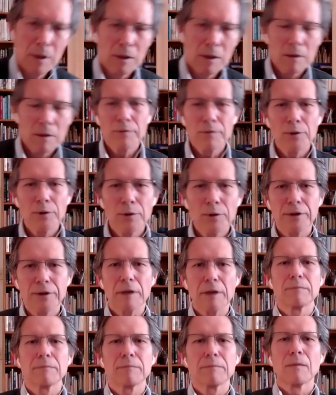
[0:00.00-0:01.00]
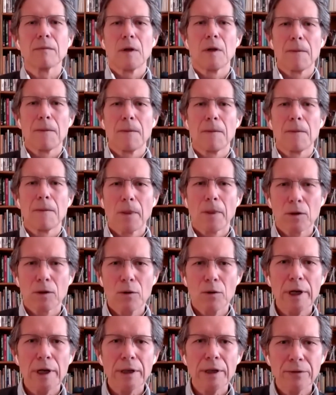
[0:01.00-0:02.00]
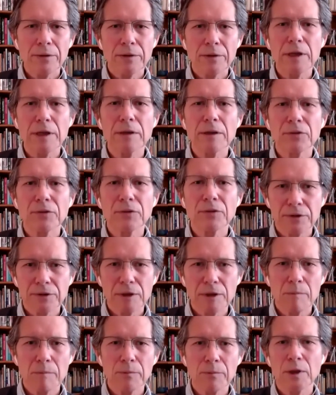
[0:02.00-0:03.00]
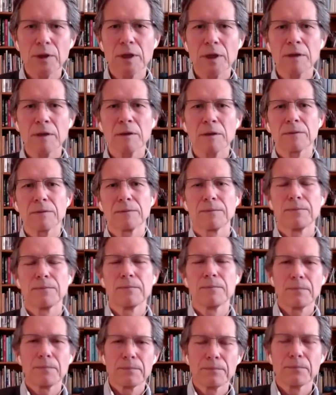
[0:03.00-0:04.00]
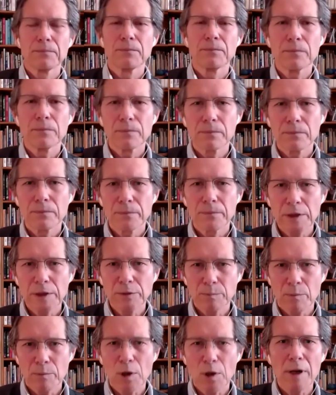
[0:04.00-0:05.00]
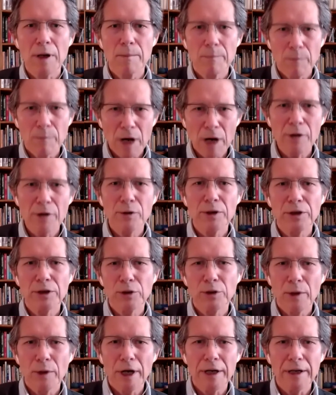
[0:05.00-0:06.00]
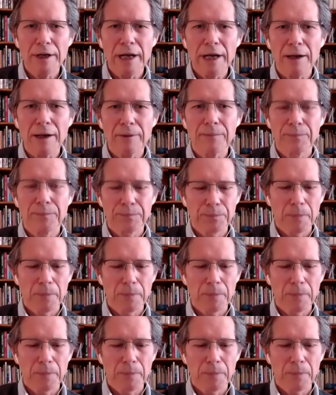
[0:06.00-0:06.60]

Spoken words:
First step, go ahead and think of something that's bothering you right now.